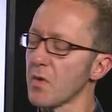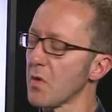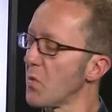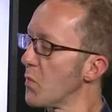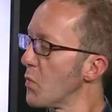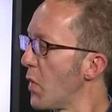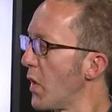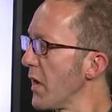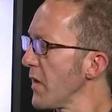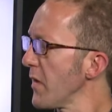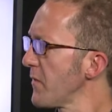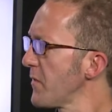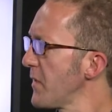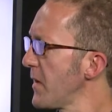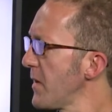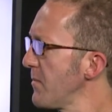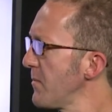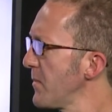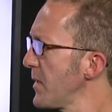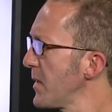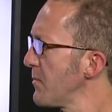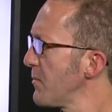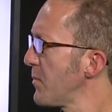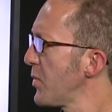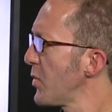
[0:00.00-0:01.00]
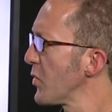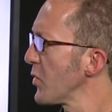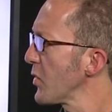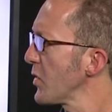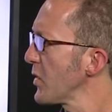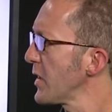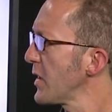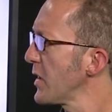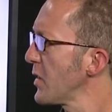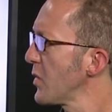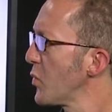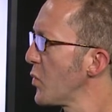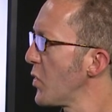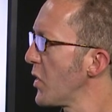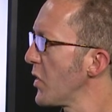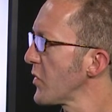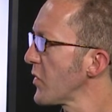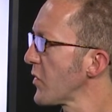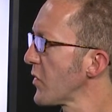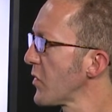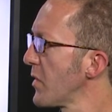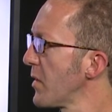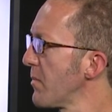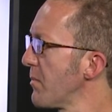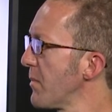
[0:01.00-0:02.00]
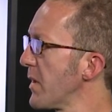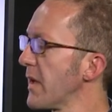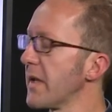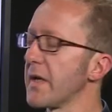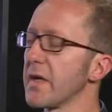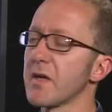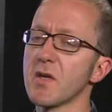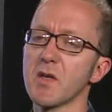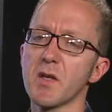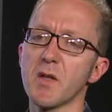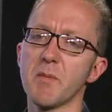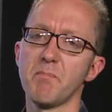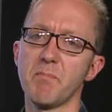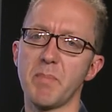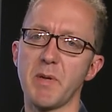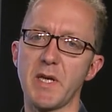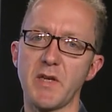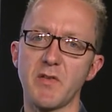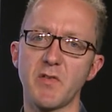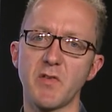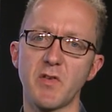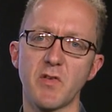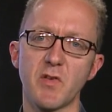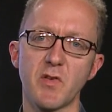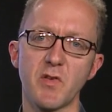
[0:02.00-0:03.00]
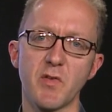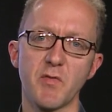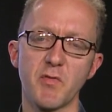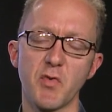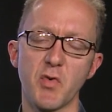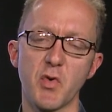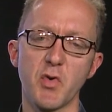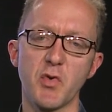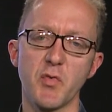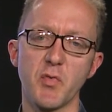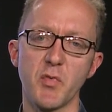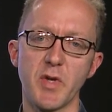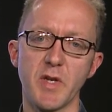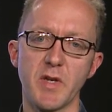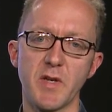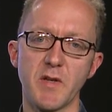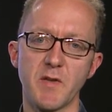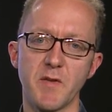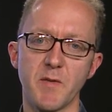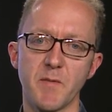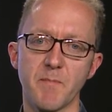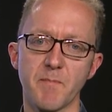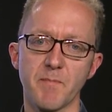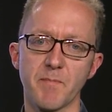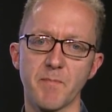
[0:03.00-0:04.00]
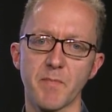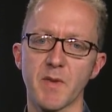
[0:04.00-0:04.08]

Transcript: One of them, importantly, was the molecular basis for heredity.